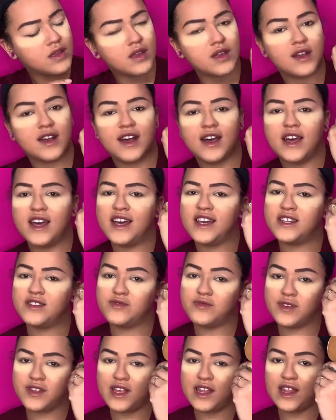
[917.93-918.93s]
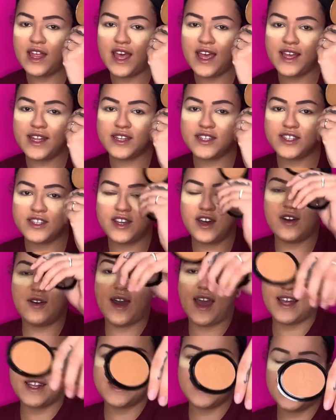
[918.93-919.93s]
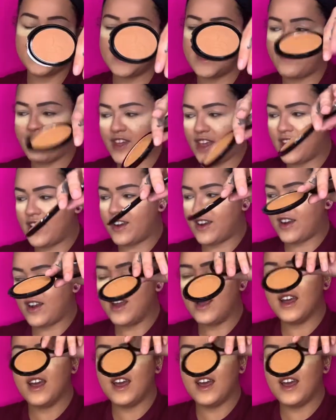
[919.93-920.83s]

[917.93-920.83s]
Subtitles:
And really light. So I did figure